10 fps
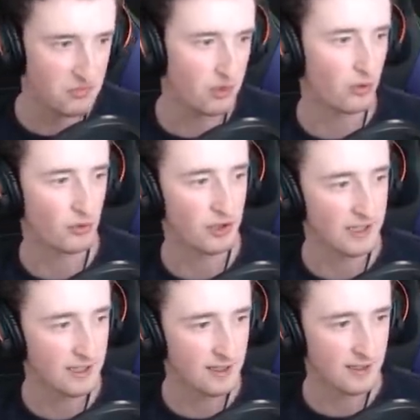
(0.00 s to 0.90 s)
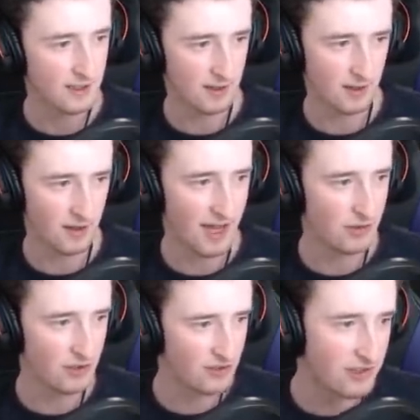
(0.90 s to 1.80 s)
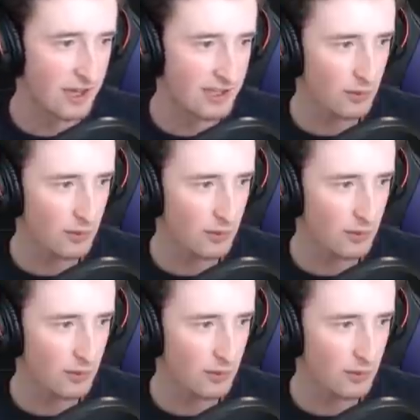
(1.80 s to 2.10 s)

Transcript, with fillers: Not really uh, evidence in any